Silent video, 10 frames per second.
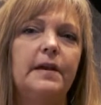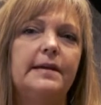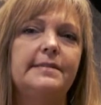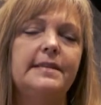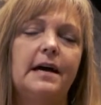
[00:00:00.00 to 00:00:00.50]

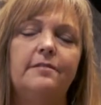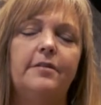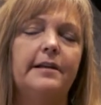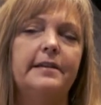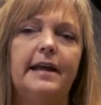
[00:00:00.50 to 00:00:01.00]
As
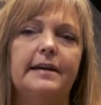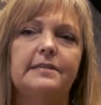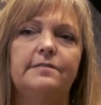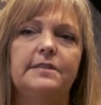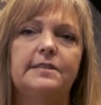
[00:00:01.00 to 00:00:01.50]
nonviolent
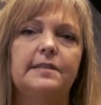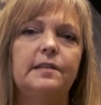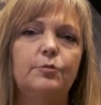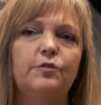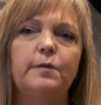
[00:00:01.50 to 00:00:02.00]
activists in
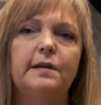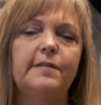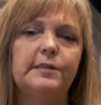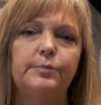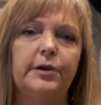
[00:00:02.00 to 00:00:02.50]
the movement of
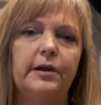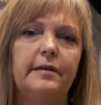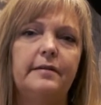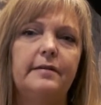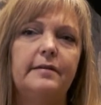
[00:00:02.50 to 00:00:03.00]
the
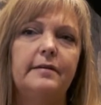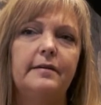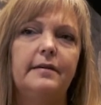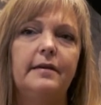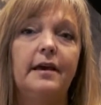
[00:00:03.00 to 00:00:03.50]
spirit,
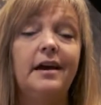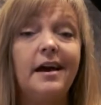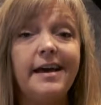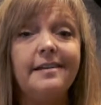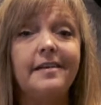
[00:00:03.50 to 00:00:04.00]
and
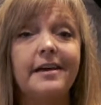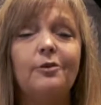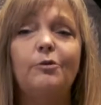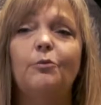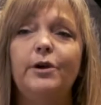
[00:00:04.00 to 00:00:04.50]
kind of
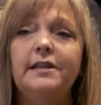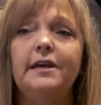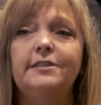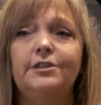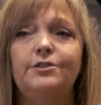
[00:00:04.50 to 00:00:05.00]
like what we'd
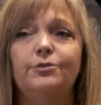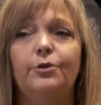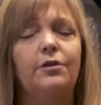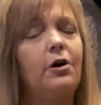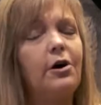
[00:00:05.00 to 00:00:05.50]
like to do
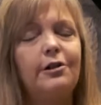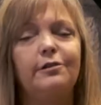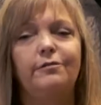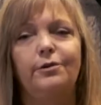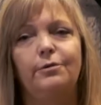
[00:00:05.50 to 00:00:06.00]
with all
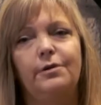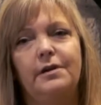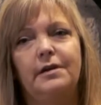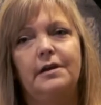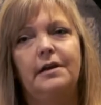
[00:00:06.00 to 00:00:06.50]
of you
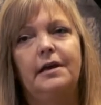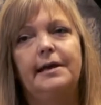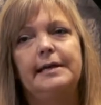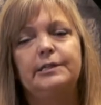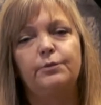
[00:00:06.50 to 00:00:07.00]

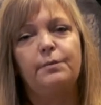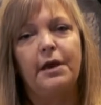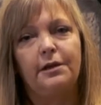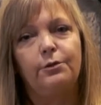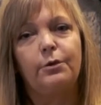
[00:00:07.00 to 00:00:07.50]
as we
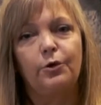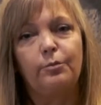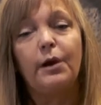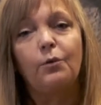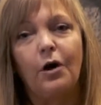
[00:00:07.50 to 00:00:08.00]
make the road
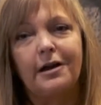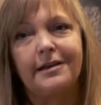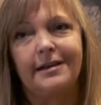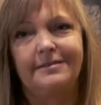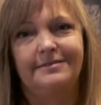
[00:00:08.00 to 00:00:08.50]
by
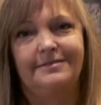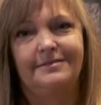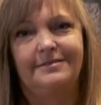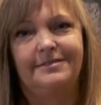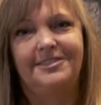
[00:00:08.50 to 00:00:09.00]
walking
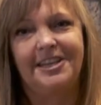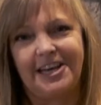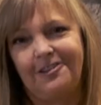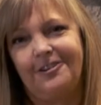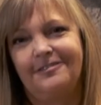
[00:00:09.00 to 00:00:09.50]

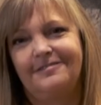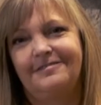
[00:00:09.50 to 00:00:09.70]
together.